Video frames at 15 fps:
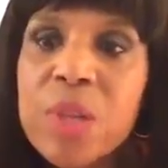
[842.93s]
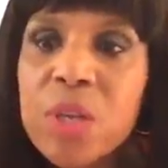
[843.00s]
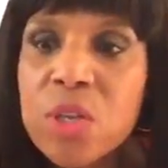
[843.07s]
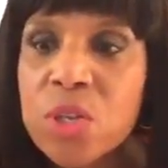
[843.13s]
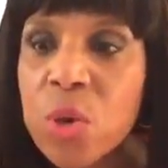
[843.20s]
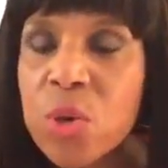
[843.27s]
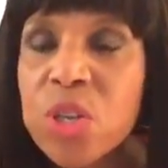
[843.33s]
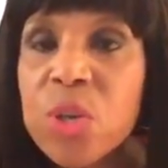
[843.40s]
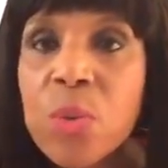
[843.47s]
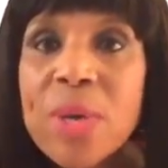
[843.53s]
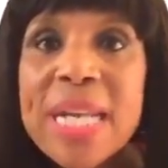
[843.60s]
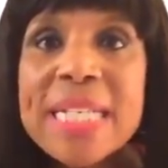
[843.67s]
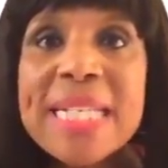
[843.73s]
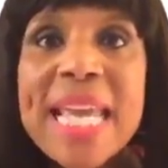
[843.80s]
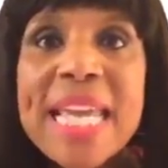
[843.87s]
So you want
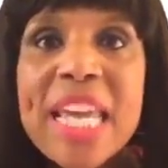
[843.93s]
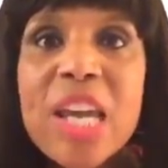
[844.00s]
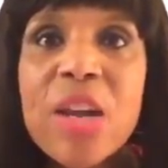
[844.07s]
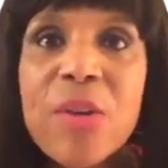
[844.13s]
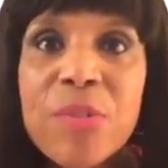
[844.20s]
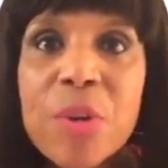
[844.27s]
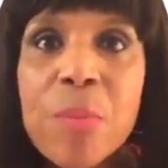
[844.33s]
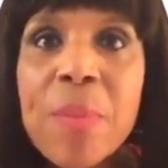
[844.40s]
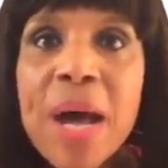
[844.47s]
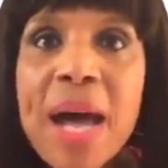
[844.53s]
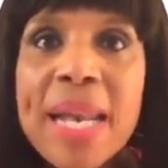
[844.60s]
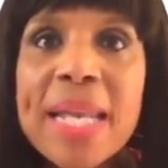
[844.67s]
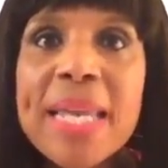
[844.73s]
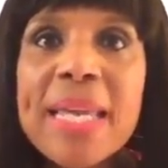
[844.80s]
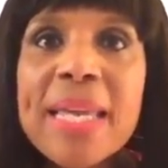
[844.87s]
to take care of your
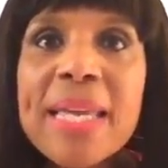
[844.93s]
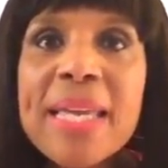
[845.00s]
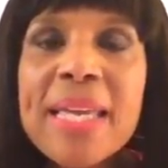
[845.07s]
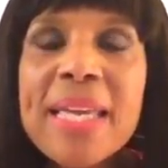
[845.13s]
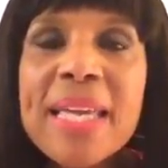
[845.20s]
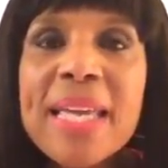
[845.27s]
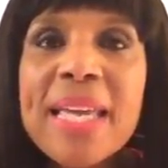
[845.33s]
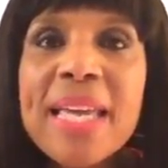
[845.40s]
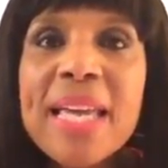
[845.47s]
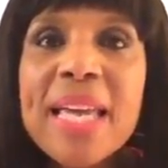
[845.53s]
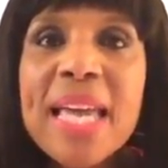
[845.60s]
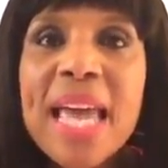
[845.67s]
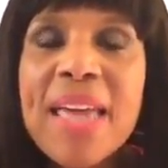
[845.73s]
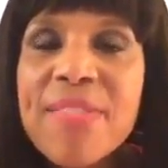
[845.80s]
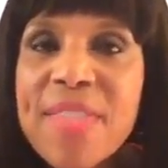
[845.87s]
body.
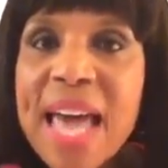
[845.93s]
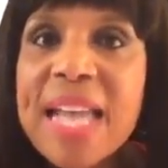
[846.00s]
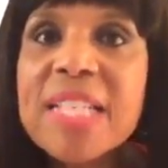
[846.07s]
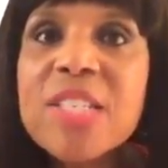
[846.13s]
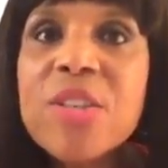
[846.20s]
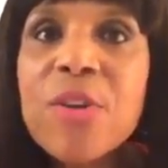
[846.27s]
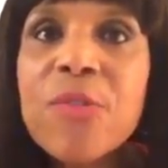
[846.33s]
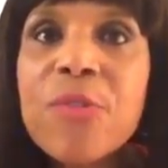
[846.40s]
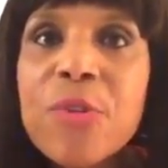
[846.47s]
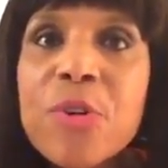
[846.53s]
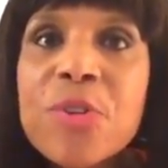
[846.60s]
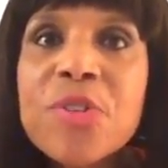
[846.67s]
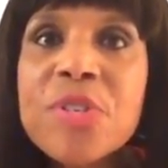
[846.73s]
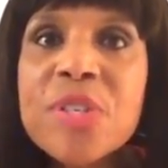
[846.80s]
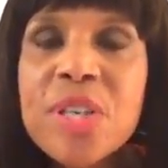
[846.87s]
And that's your
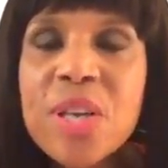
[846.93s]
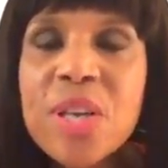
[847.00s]
first.